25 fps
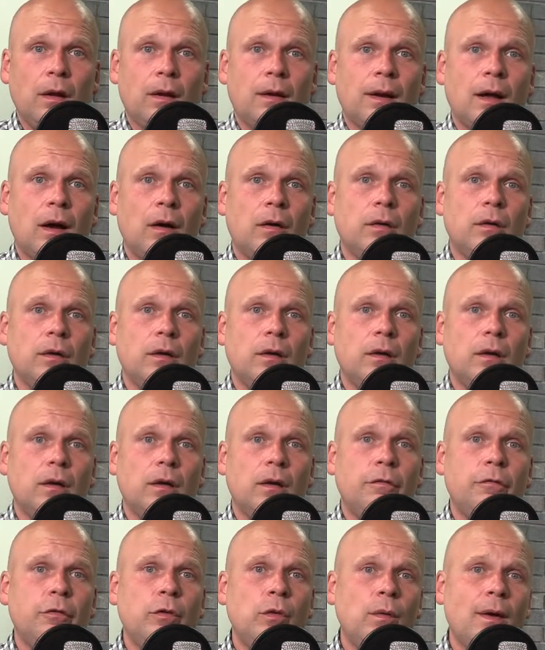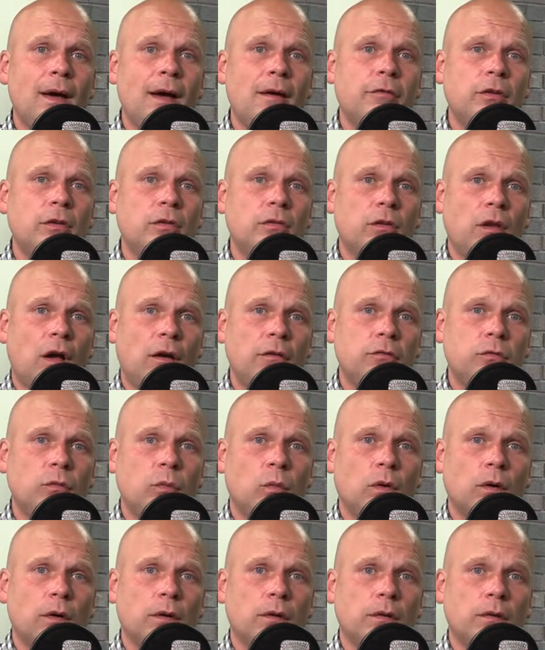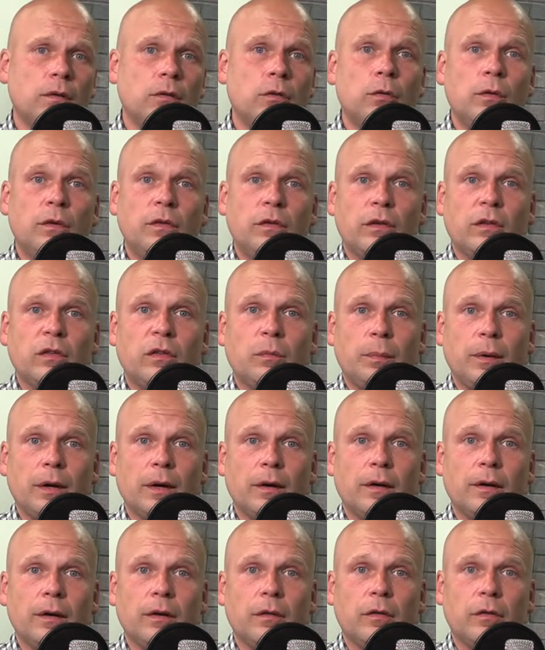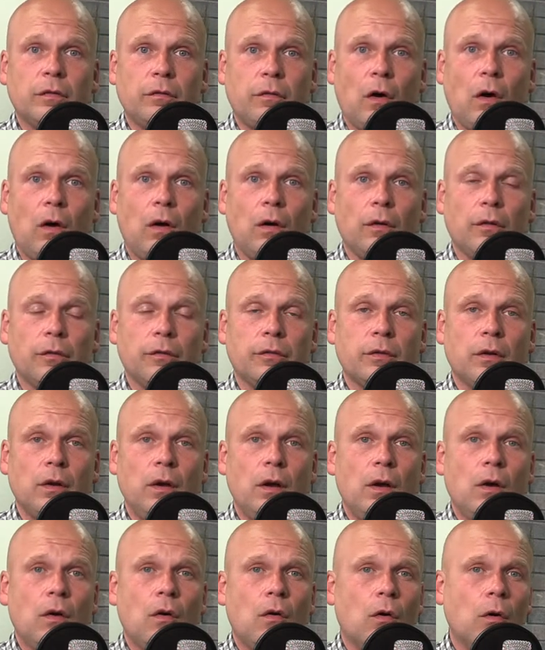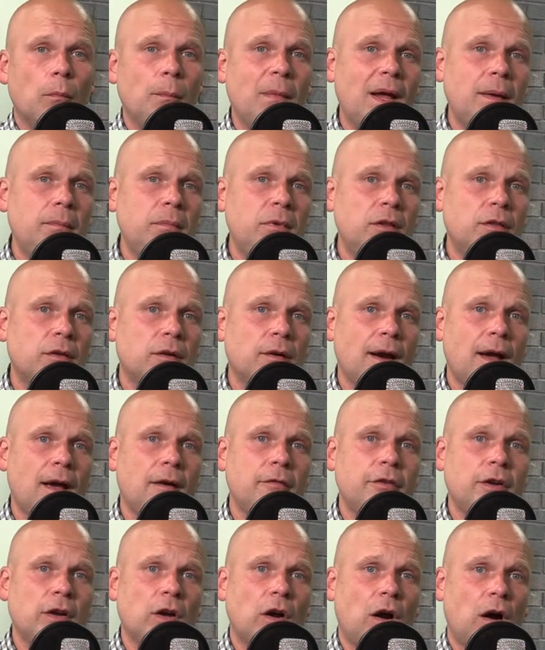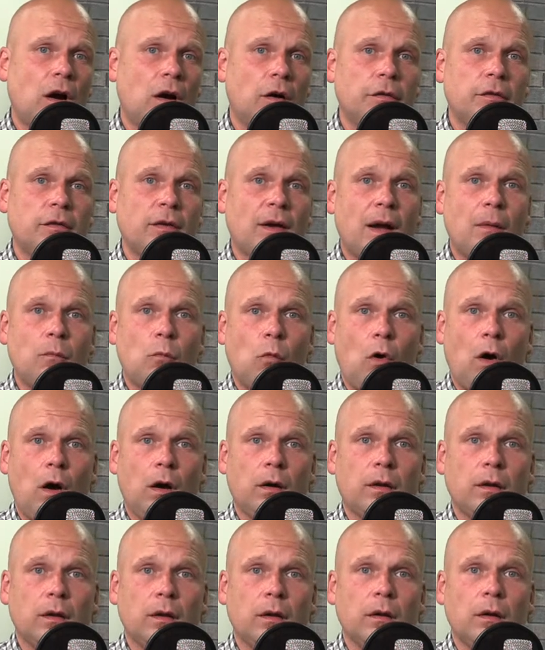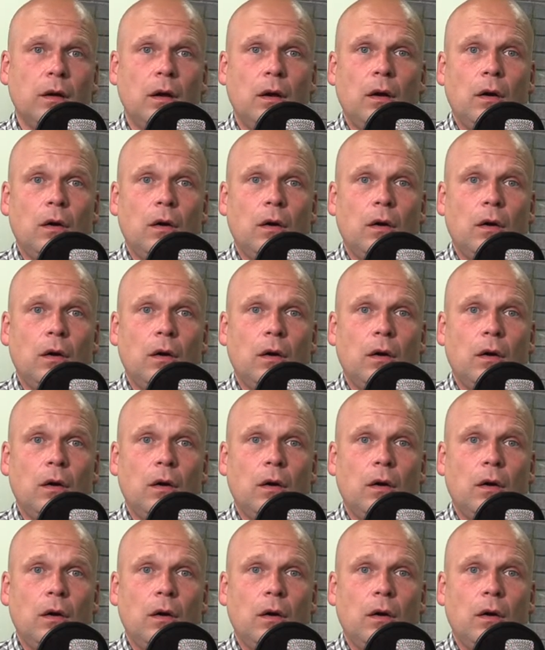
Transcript: Now, if you have a loved one who has experienced falls, or maybe they're having a hard time walking,